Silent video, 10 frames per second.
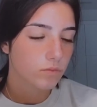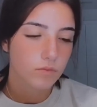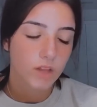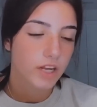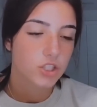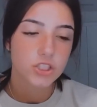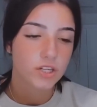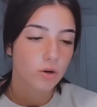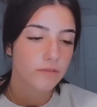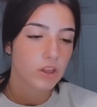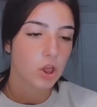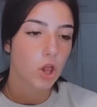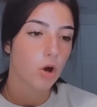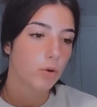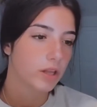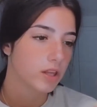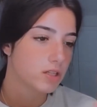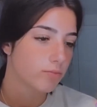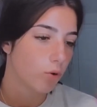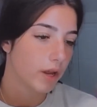they don't even load at
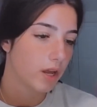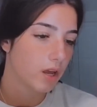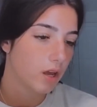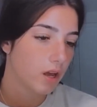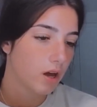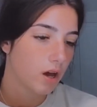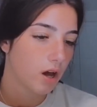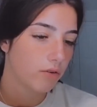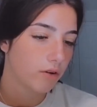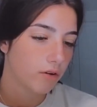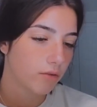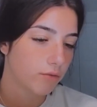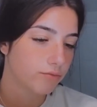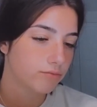this point. I don't know